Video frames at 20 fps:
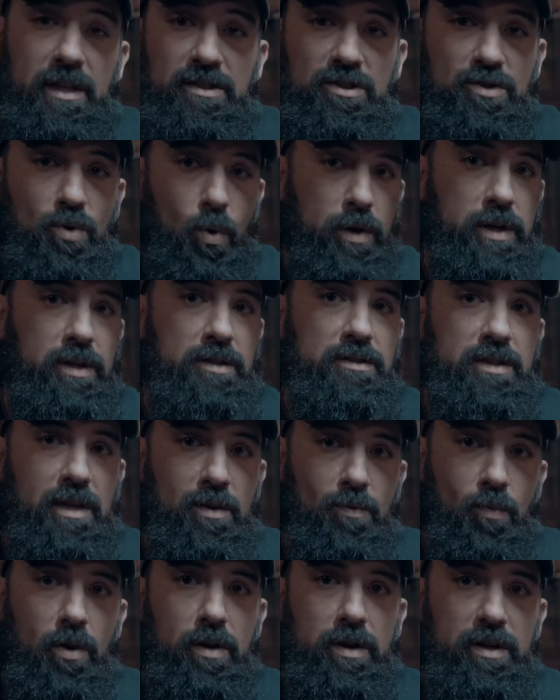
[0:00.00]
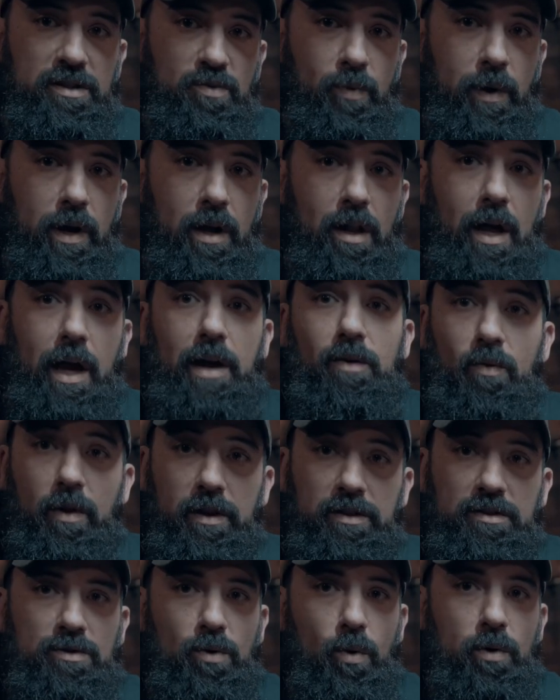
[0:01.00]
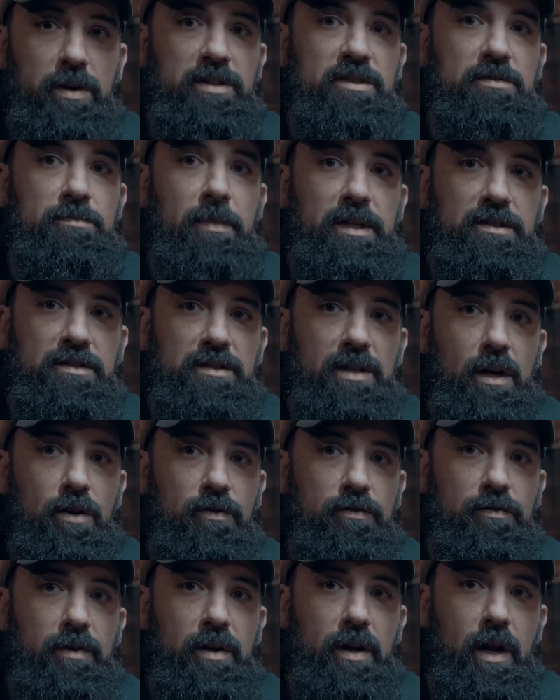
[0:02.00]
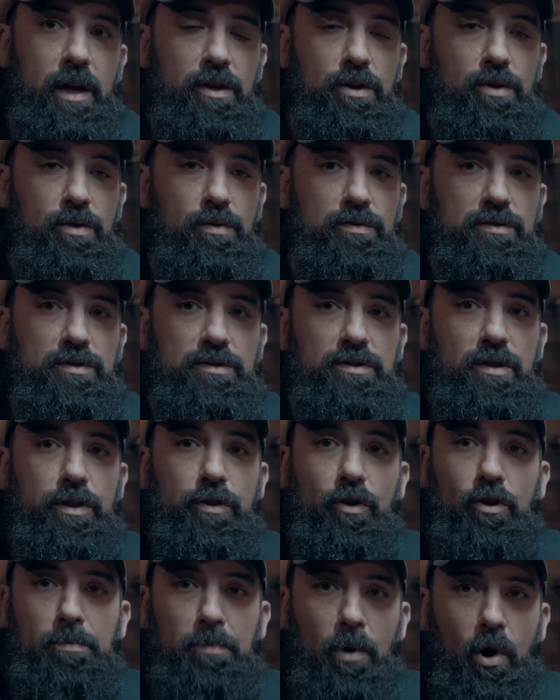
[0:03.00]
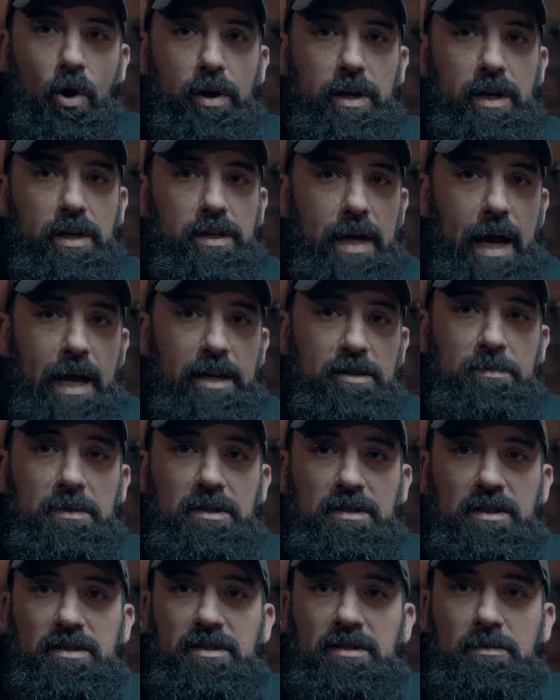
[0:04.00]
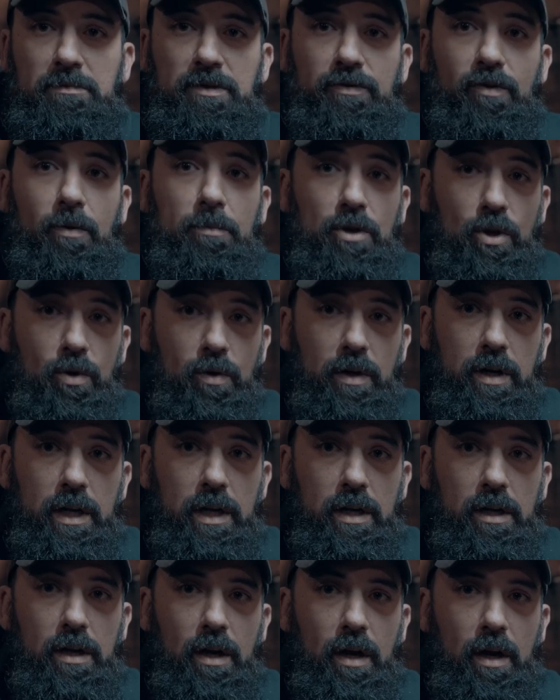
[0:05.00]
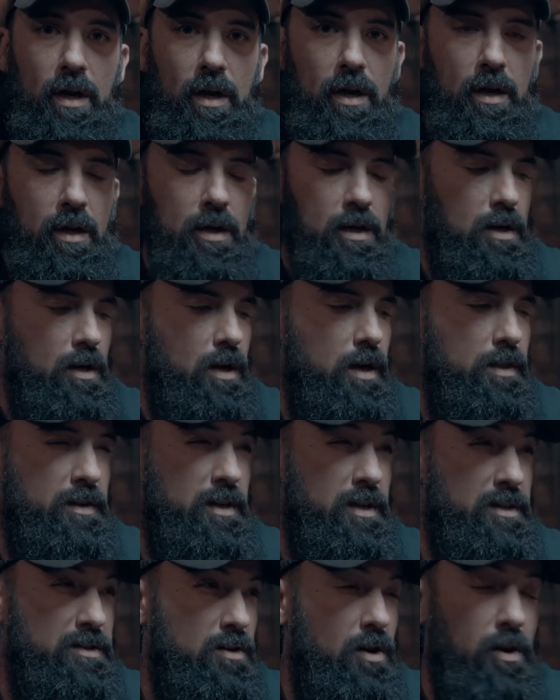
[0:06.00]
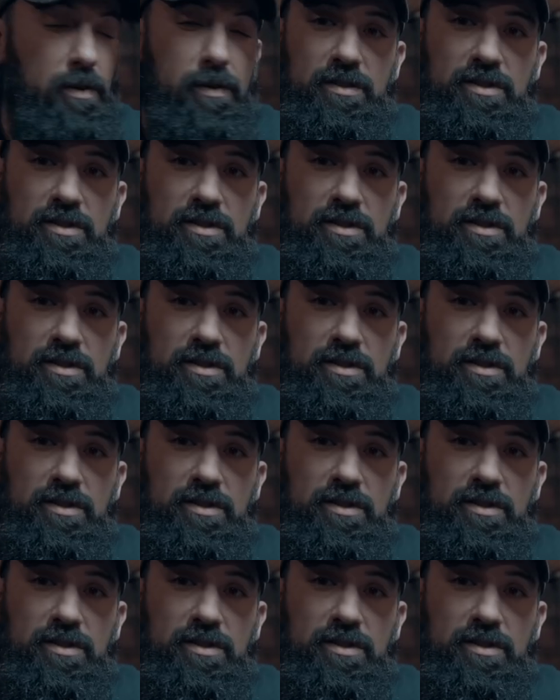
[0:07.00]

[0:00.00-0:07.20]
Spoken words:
sword-ins can work as well. I run sword-ins myself, and I use third-party attachment systems from Unity. I think it's called the